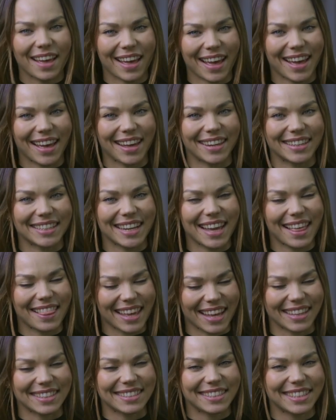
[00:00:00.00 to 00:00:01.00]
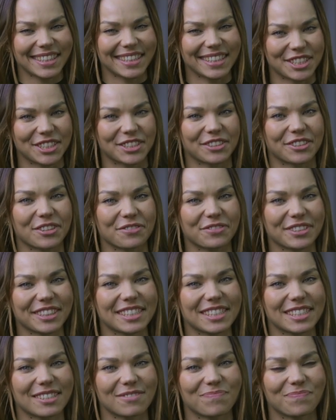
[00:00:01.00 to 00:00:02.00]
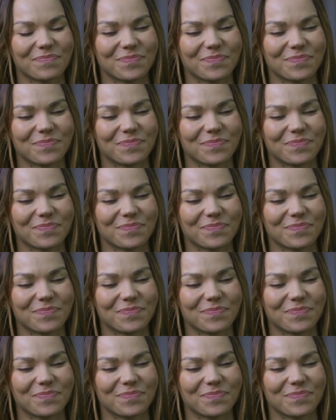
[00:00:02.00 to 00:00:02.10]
And that's the history of it.